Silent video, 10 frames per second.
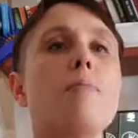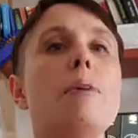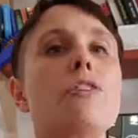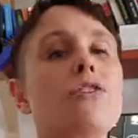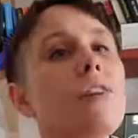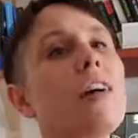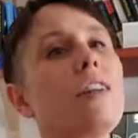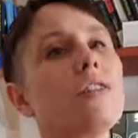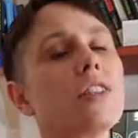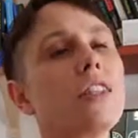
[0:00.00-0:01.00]
But try
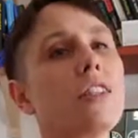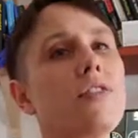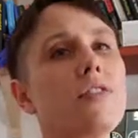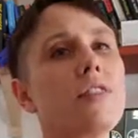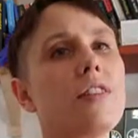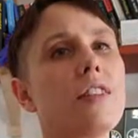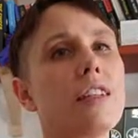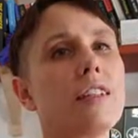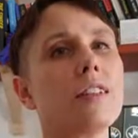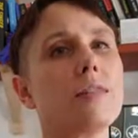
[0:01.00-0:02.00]
lots of different
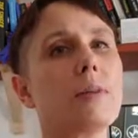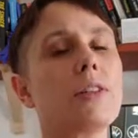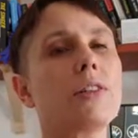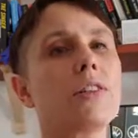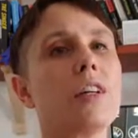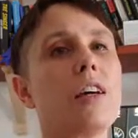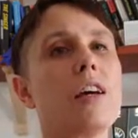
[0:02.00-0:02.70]
things, because